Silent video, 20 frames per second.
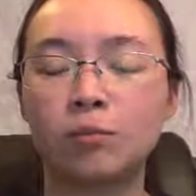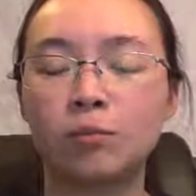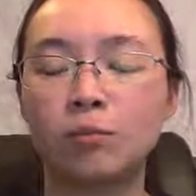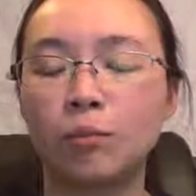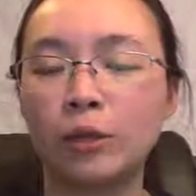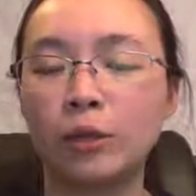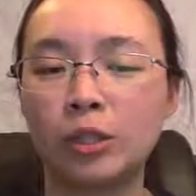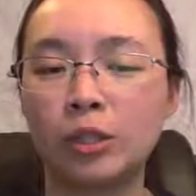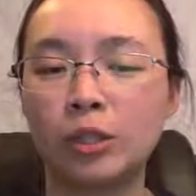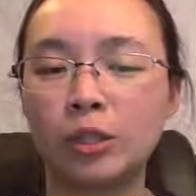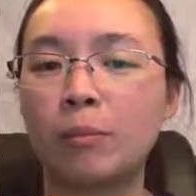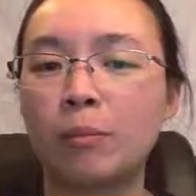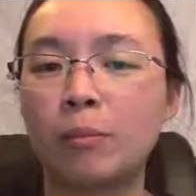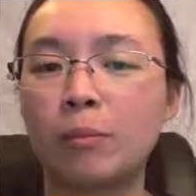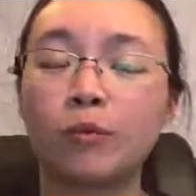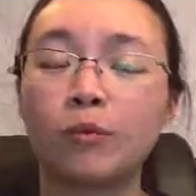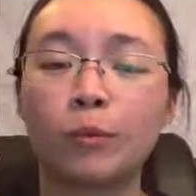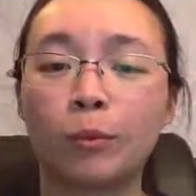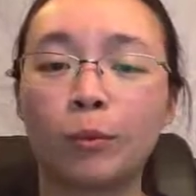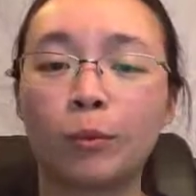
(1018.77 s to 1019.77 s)
will stop it
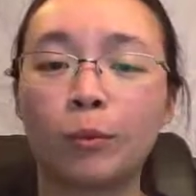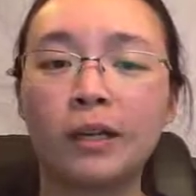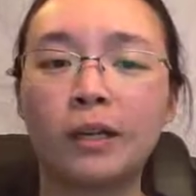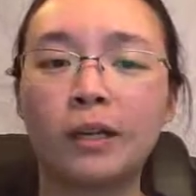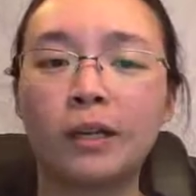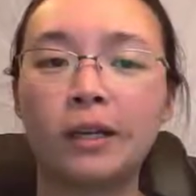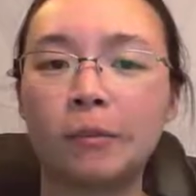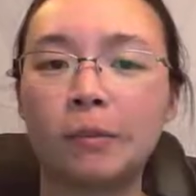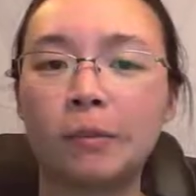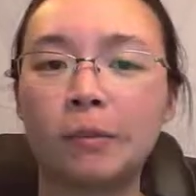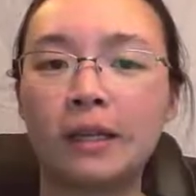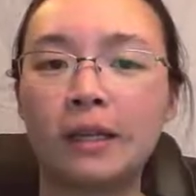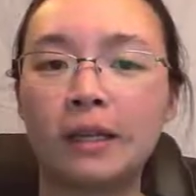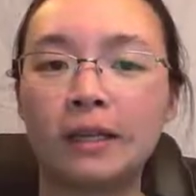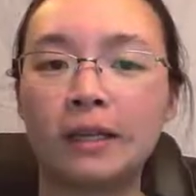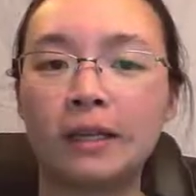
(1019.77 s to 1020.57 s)
from working completely.